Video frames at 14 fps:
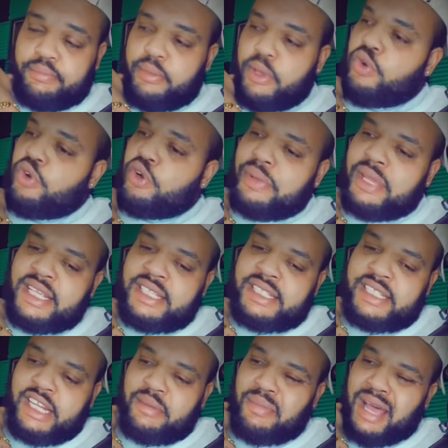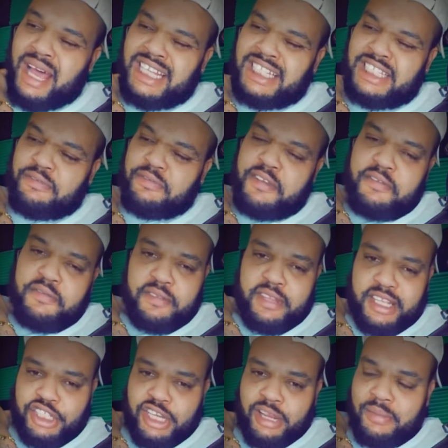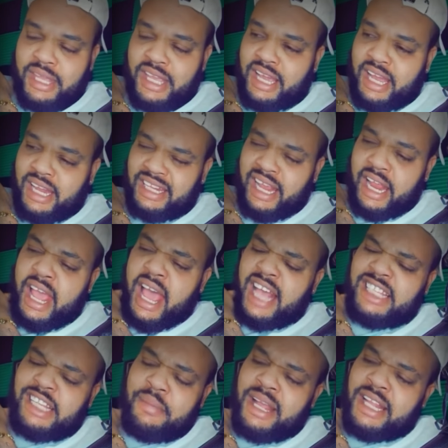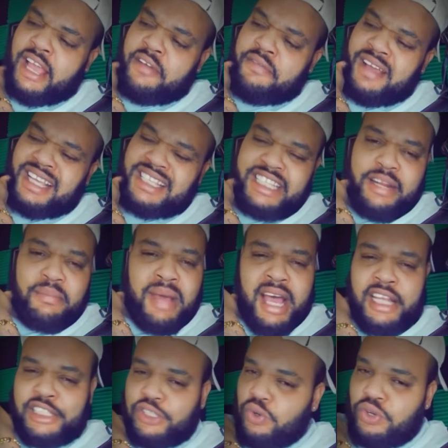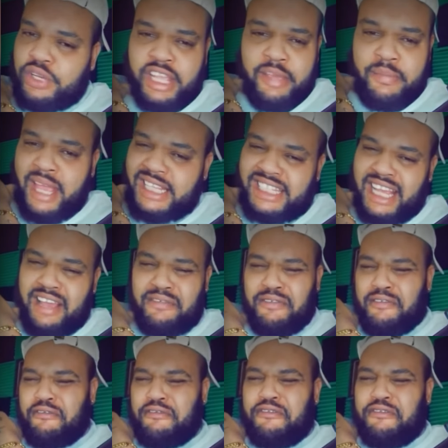me wanna pay a Silk Bass 50 Jamaican. As a matter of fact, Silk Bass couldn't give me a song for